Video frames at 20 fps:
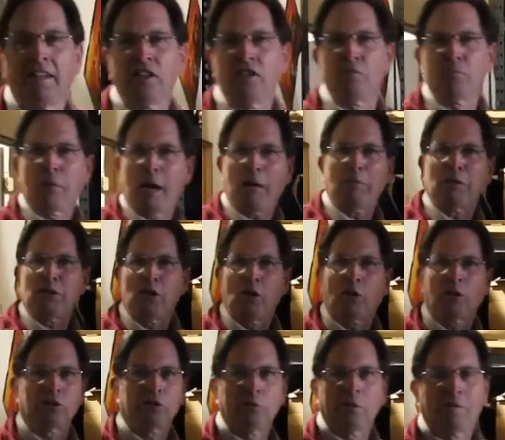You've probably
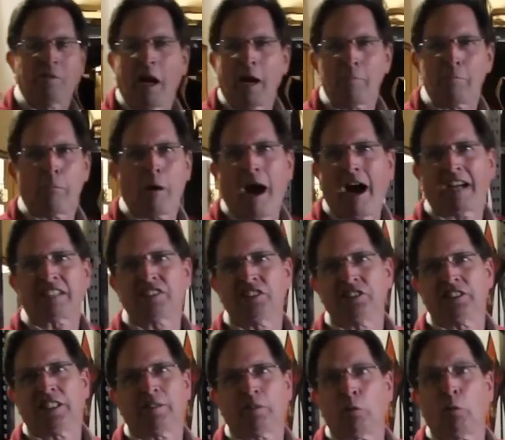noticed we've got
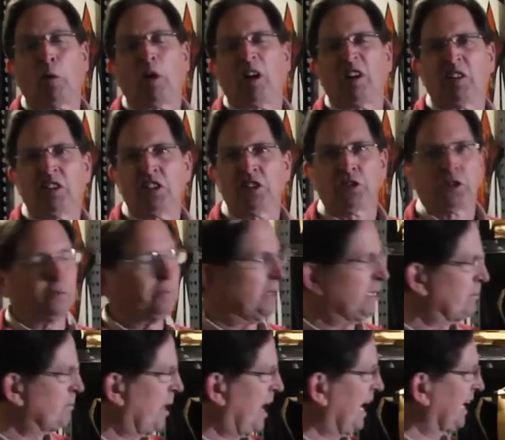boxes everywhere, and these are
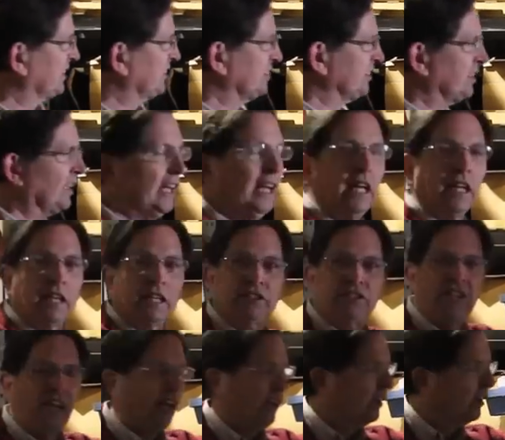big boxes.
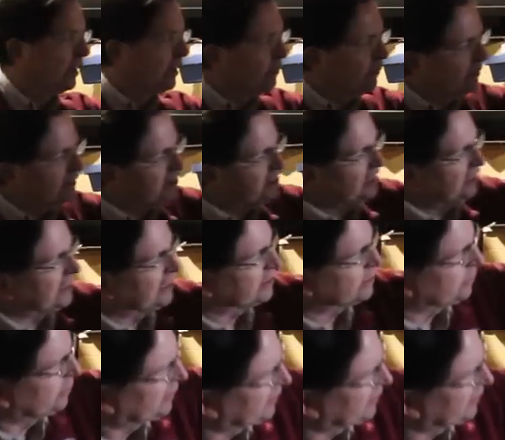Let's take a look at what's in this